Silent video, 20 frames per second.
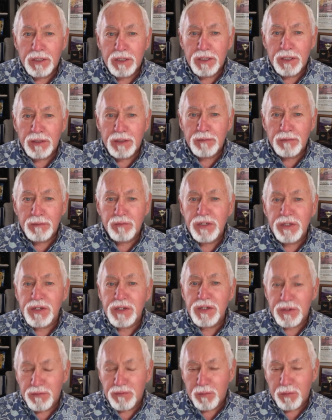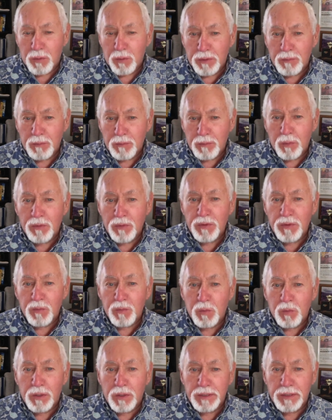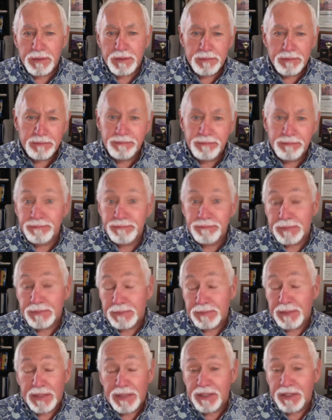uh, reason for it, more than one maybe